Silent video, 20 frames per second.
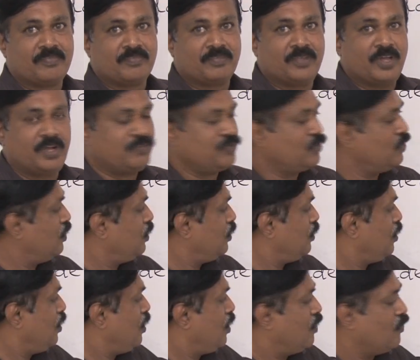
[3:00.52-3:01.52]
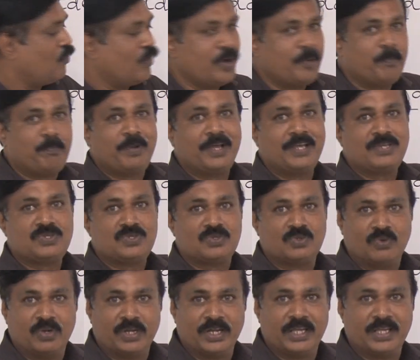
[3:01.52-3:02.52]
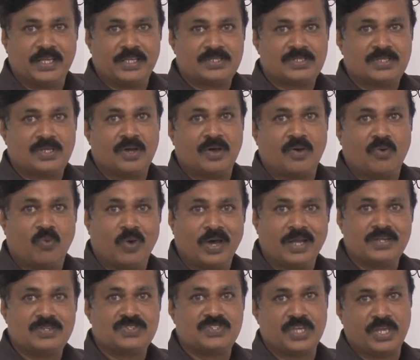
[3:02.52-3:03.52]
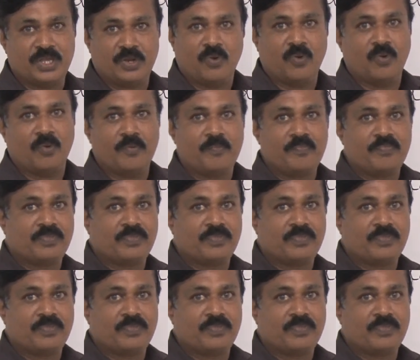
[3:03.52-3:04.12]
Therefore, 1 plus 1 is 1 0.